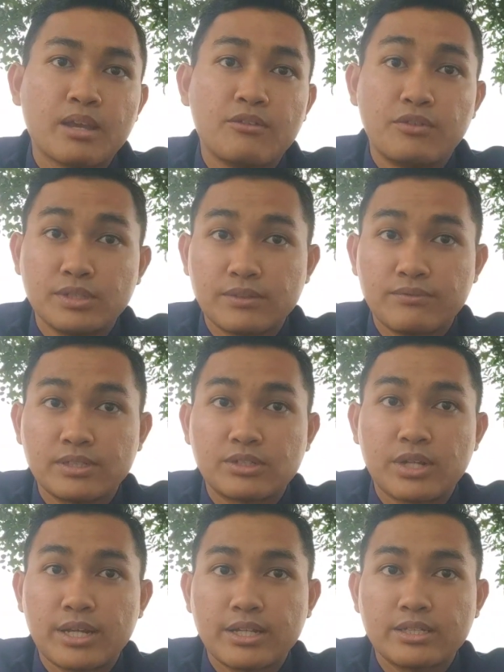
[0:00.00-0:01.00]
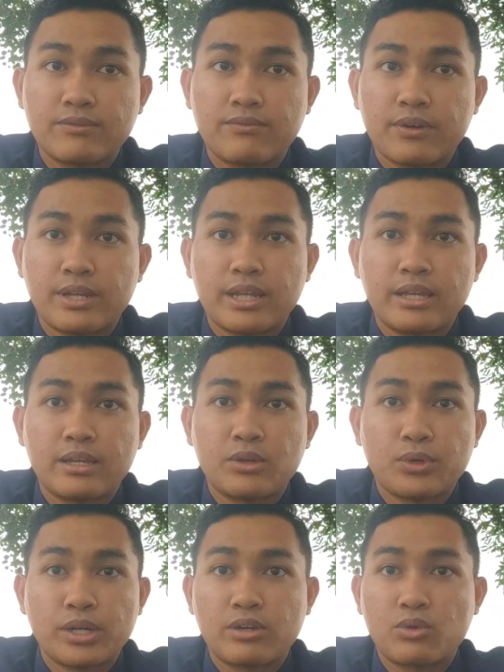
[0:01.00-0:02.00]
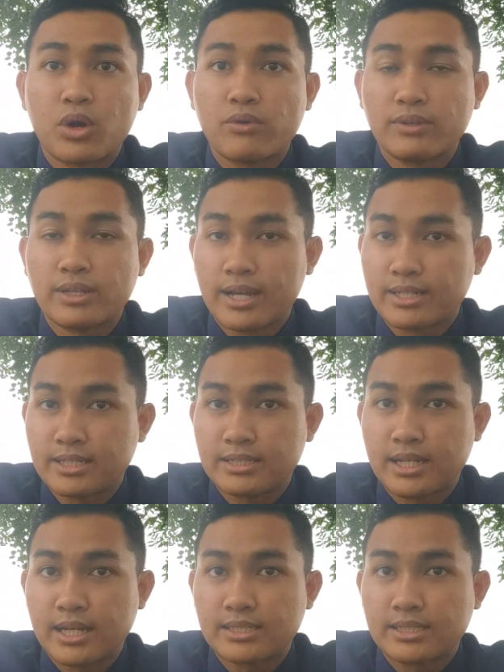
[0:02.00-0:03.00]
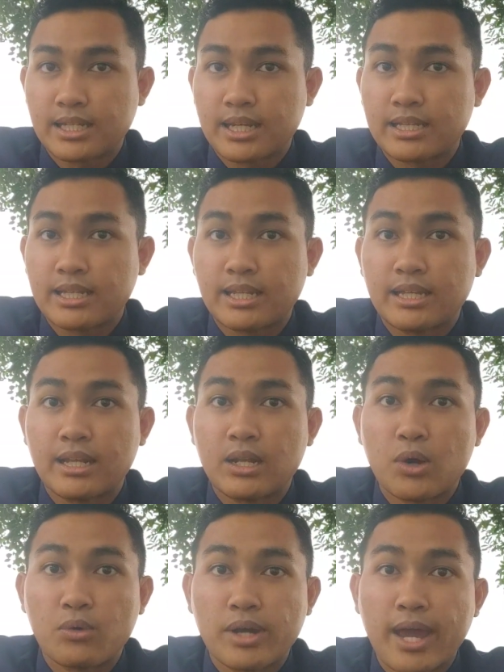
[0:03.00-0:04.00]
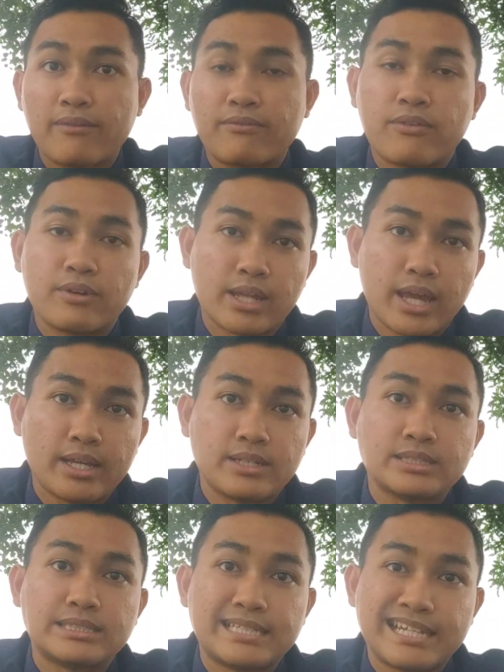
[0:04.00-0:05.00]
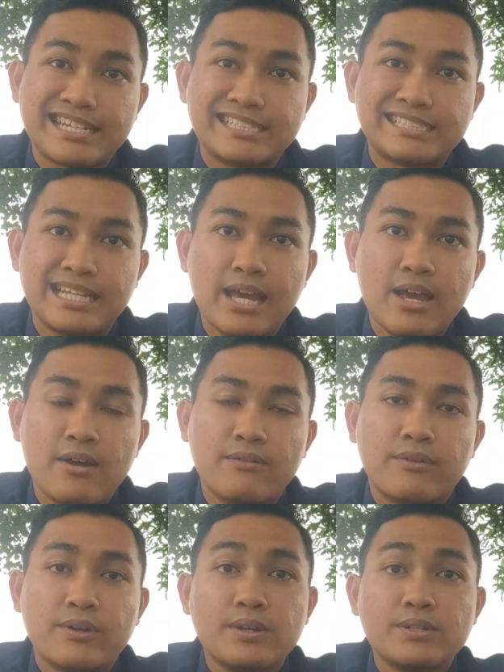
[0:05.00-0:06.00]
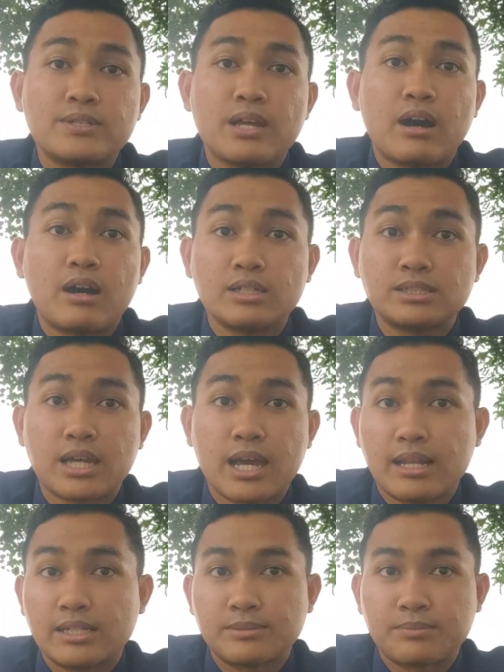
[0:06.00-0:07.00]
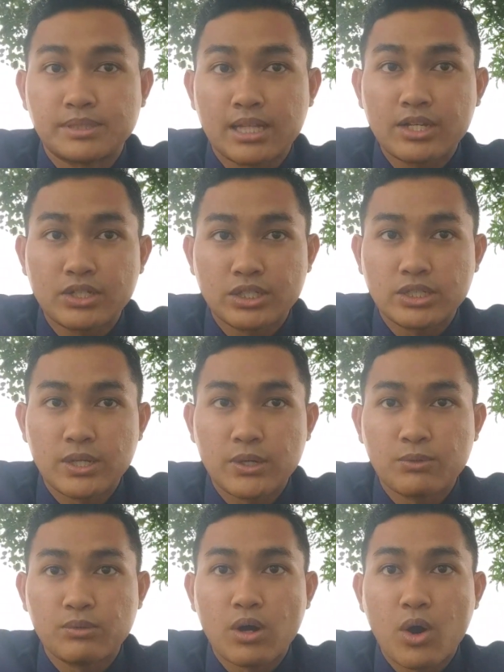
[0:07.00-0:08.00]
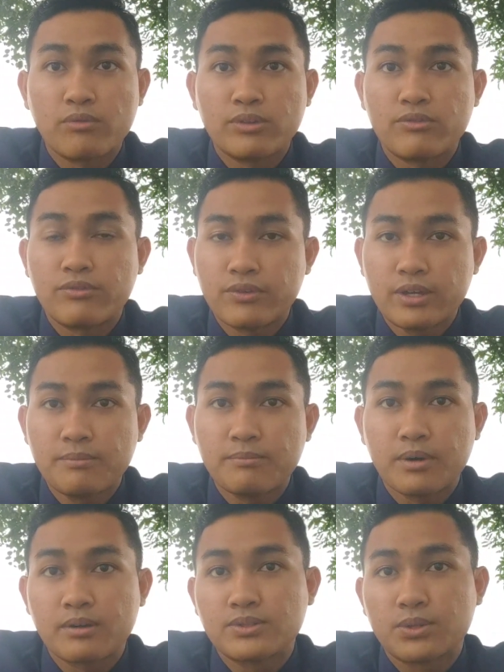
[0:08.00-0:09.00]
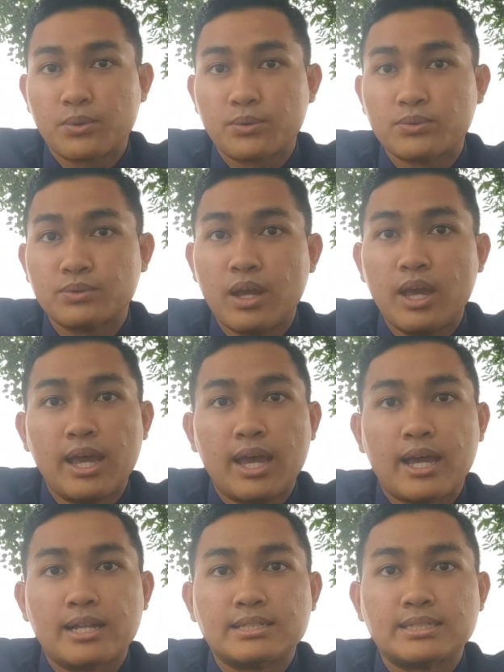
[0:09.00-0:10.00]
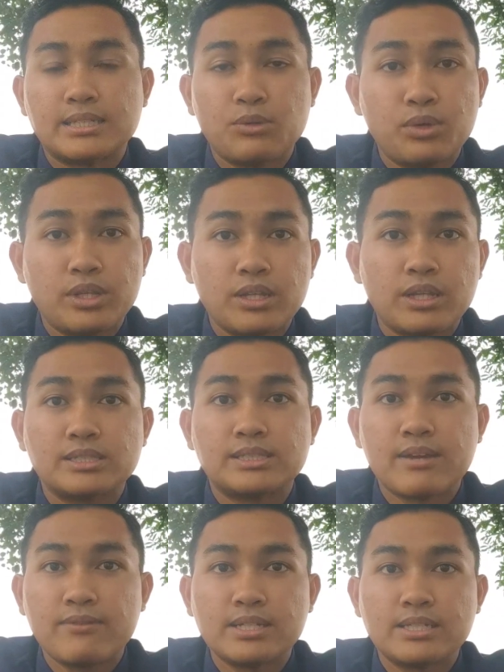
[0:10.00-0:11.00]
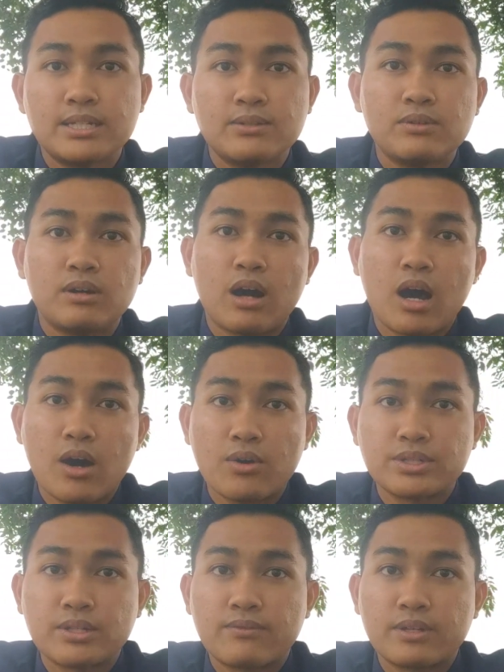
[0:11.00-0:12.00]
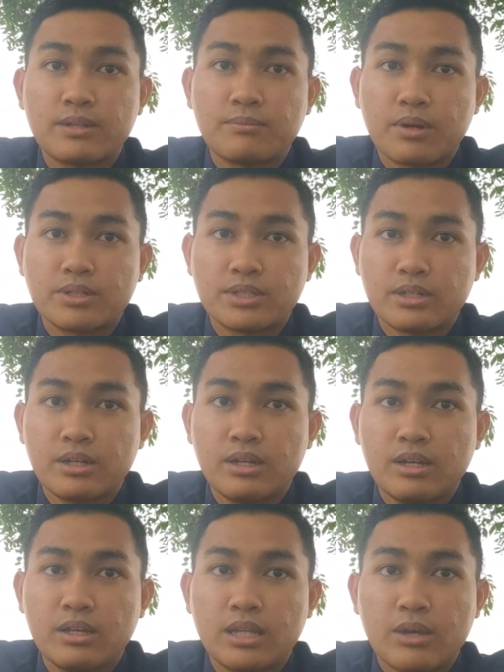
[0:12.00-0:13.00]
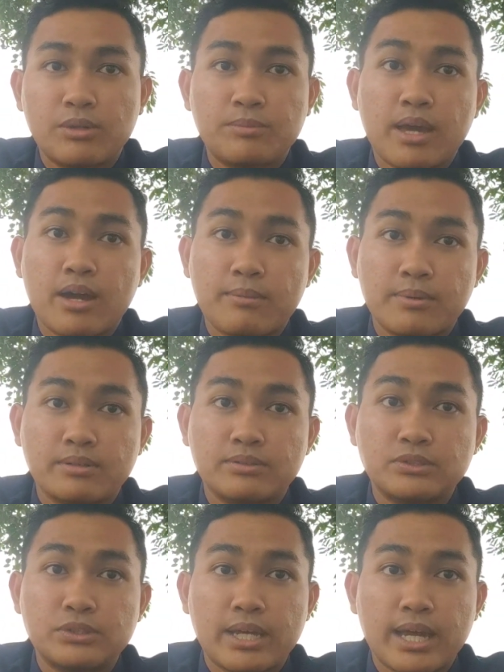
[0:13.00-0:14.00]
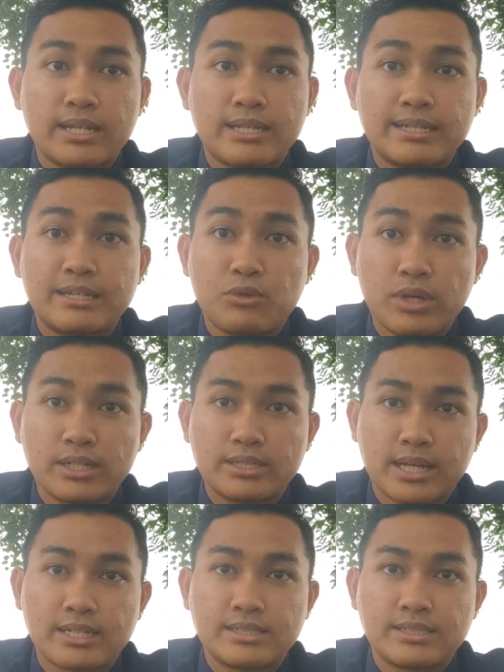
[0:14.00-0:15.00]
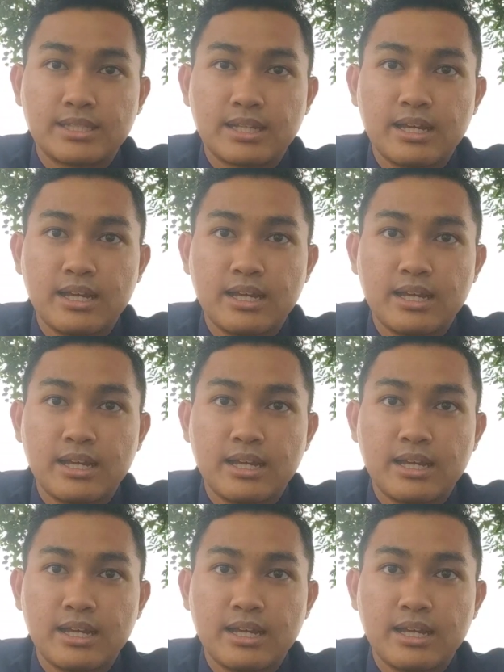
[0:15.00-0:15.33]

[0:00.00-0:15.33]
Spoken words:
full-service clinics for the quick COVID-19 test in the lower 48 cities. For those Alaska Airlines passengers who were over 3 months old and still within 72 hours after departure, they will be able to get the quick test.